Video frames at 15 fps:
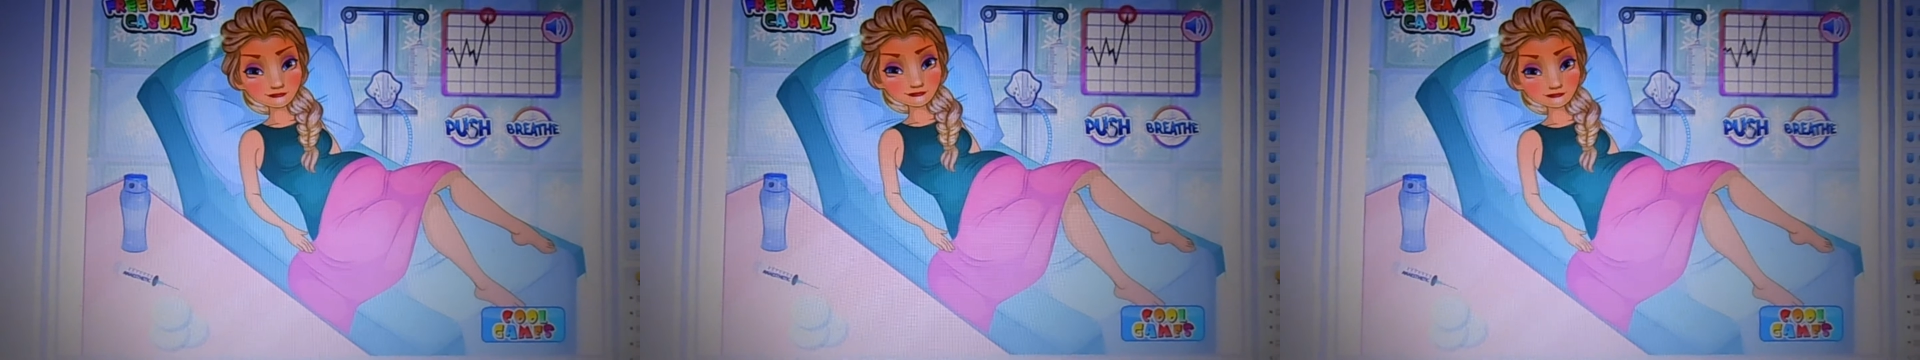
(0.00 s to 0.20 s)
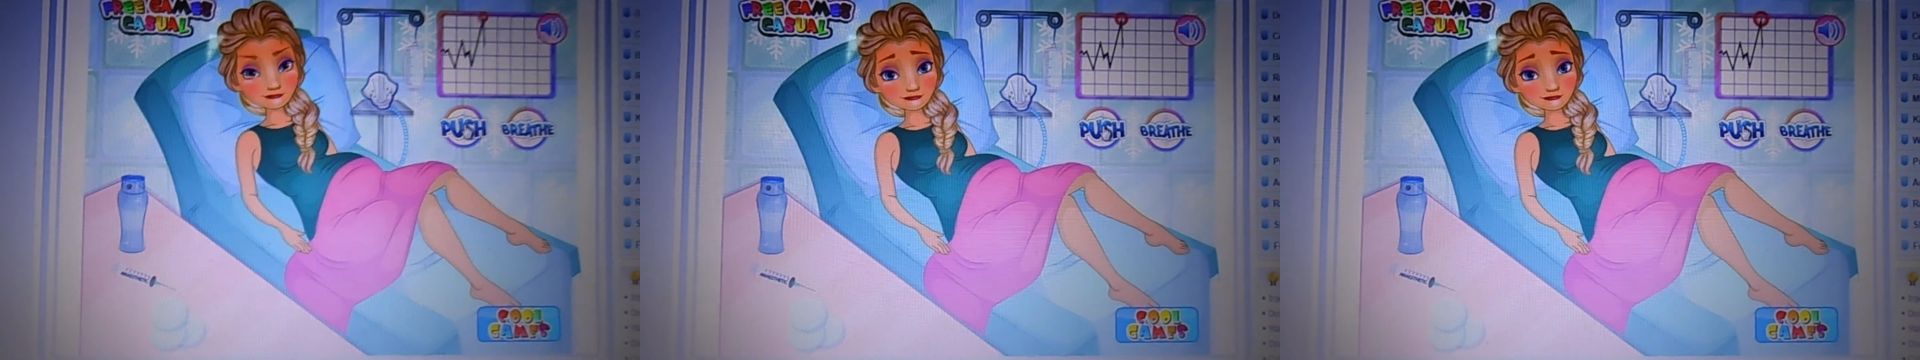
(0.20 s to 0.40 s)

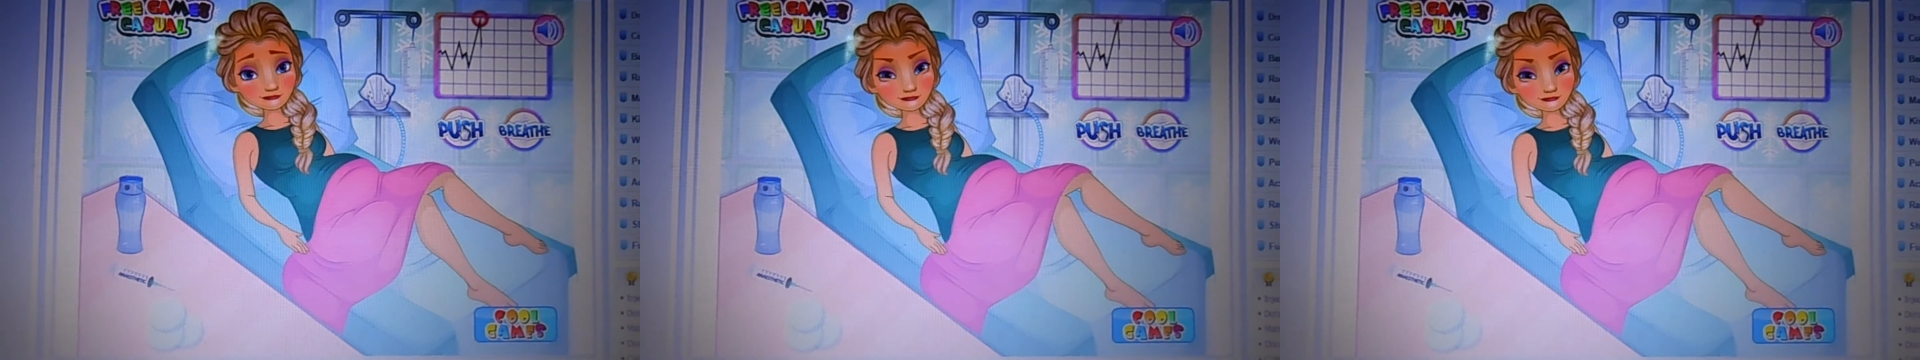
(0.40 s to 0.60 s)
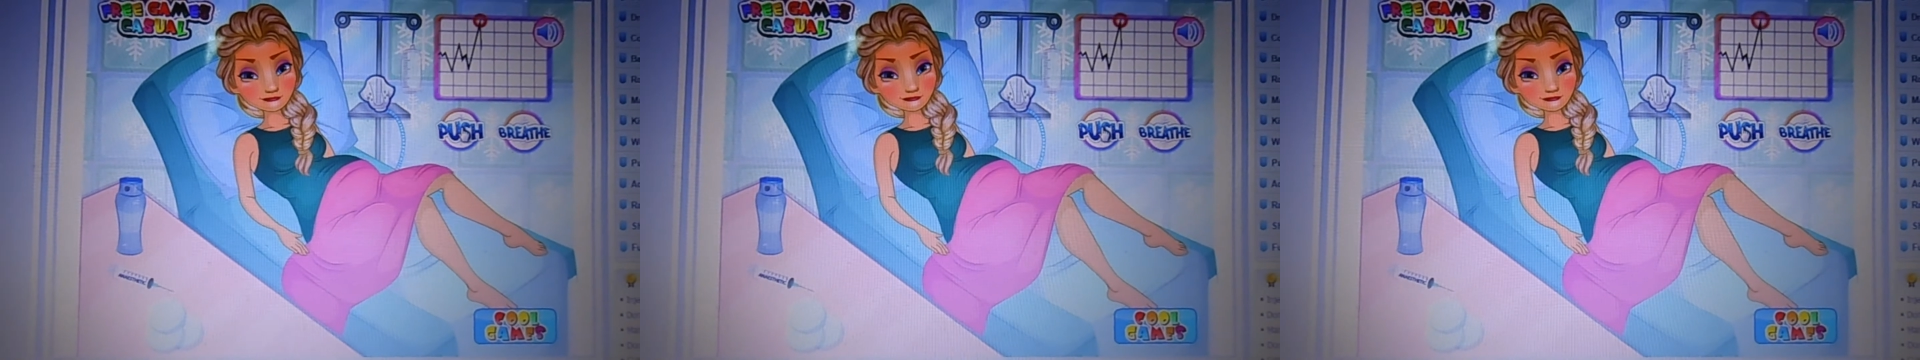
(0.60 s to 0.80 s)
push!
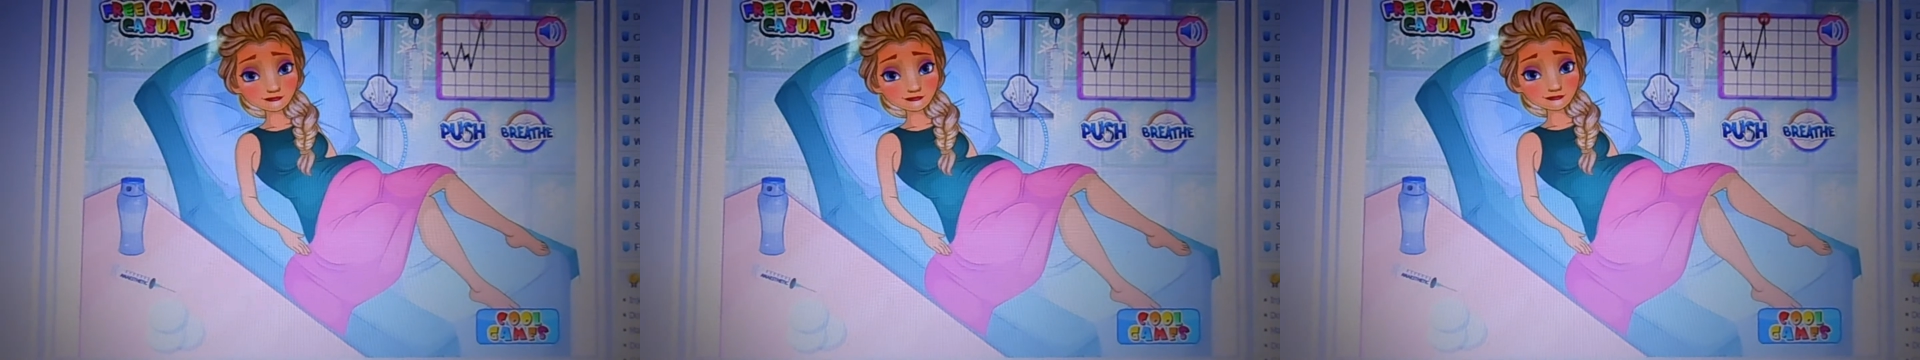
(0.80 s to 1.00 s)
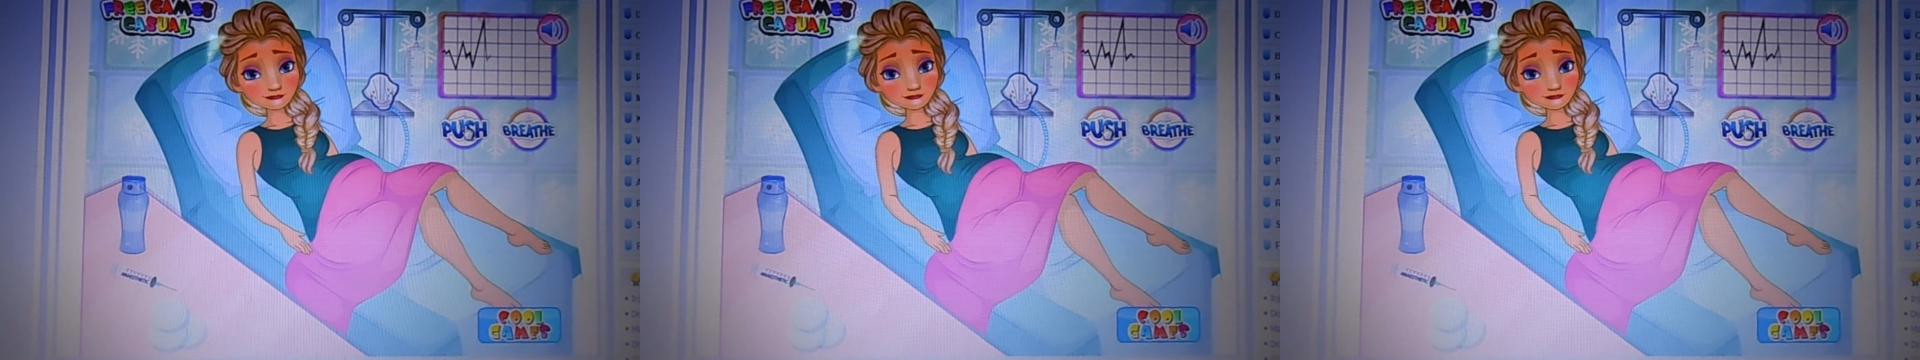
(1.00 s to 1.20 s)

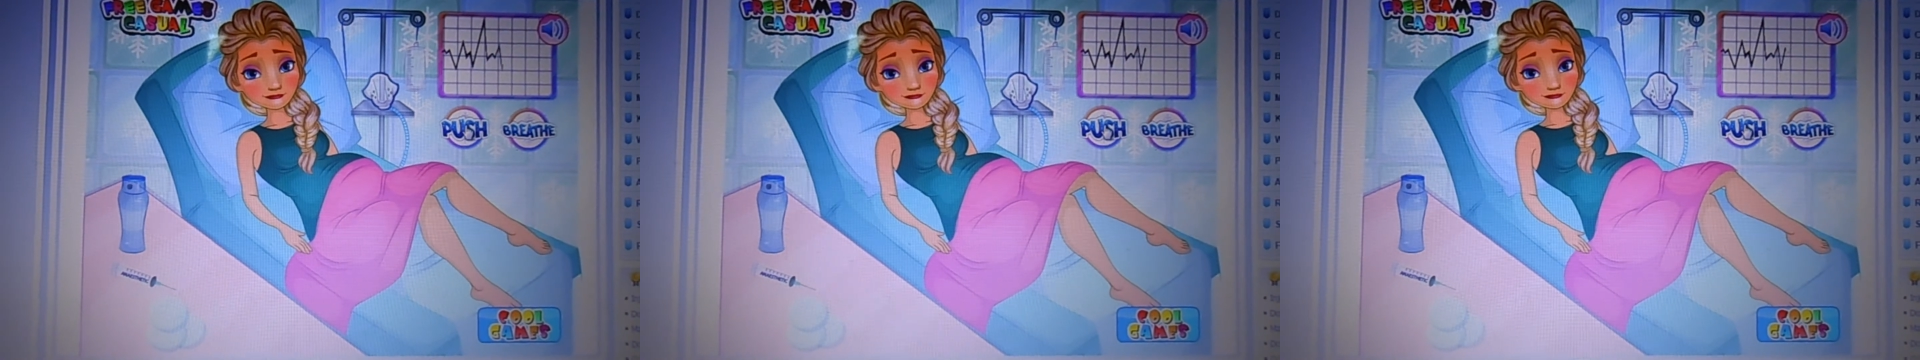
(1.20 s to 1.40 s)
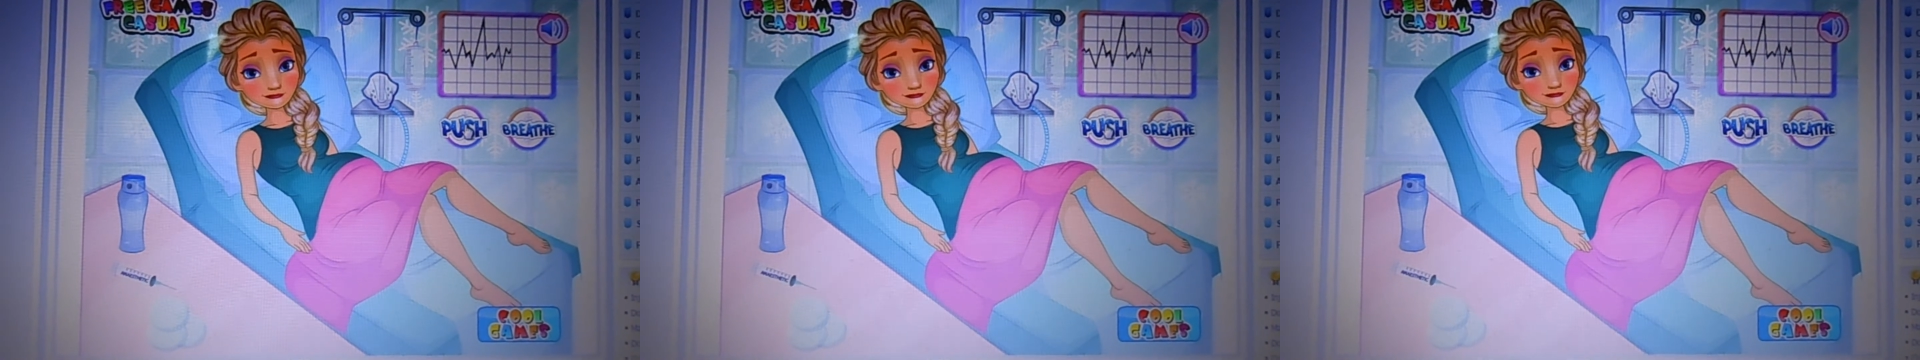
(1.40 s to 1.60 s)

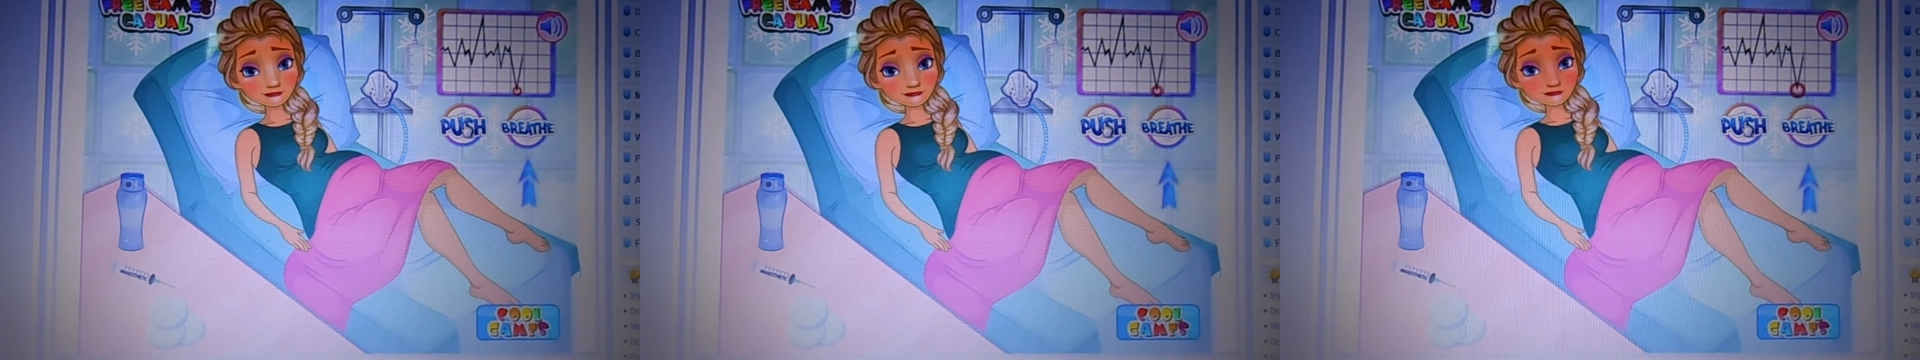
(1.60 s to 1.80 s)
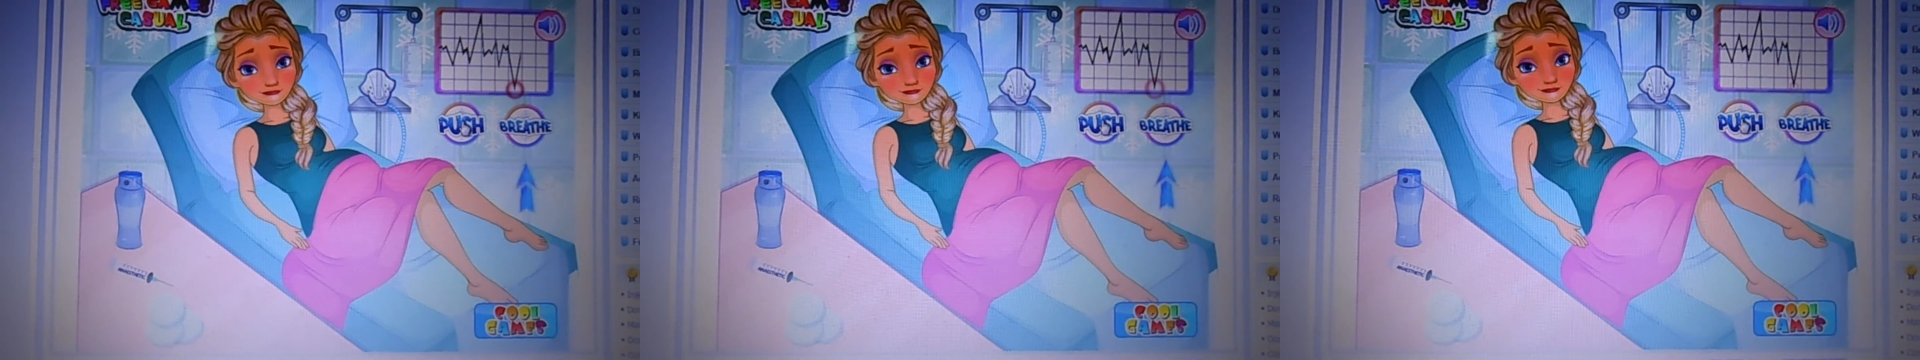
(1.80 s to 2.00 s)

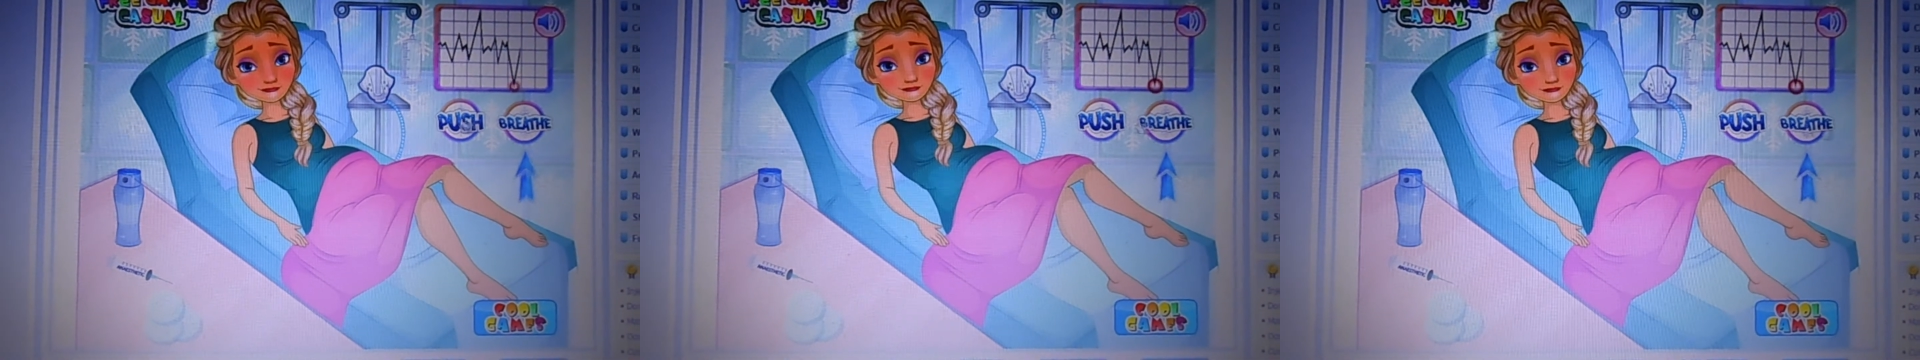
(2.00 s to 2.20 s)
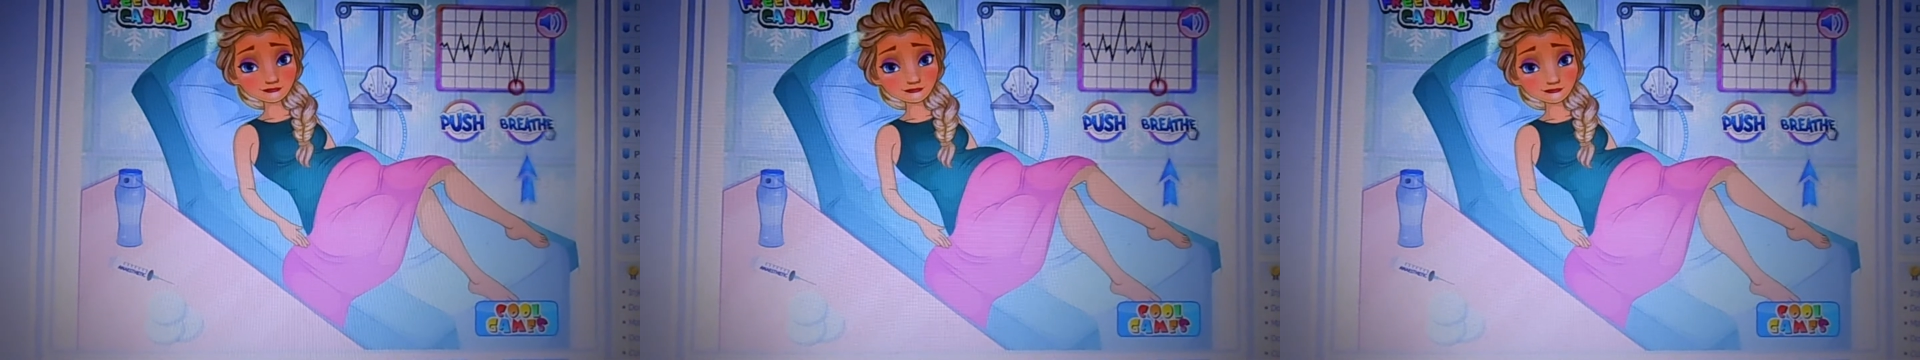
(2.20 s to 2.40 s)

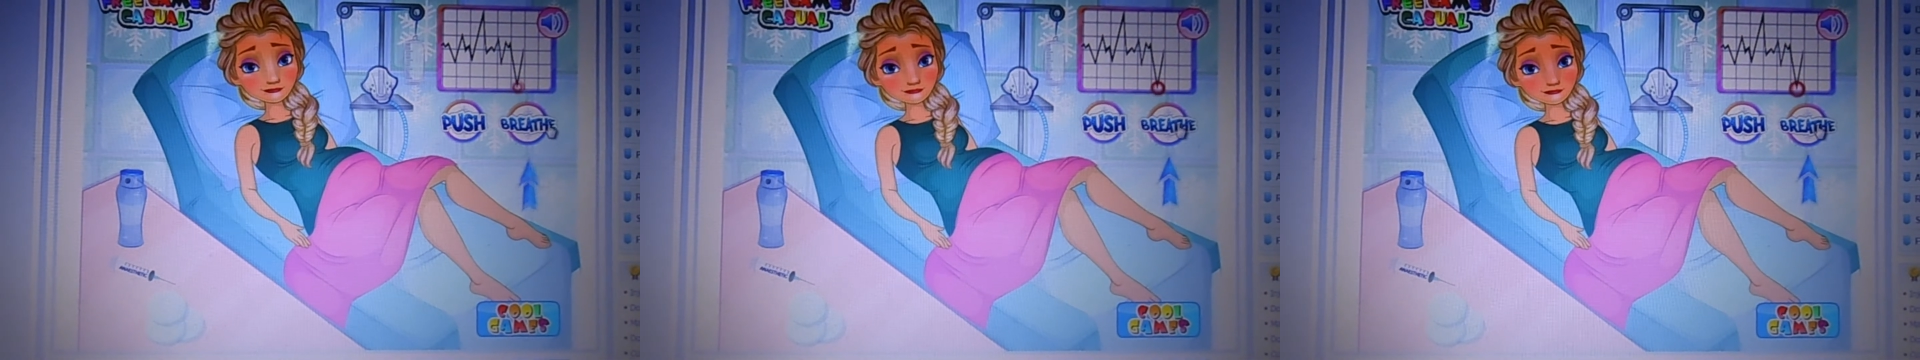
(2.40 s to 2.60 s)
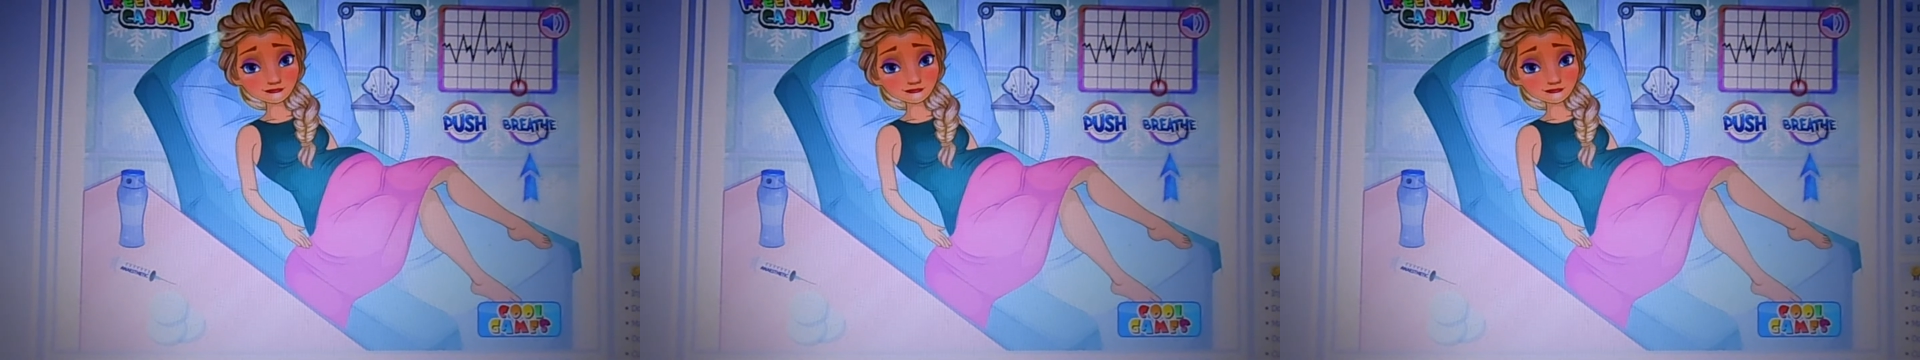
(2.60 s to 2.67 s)
Push!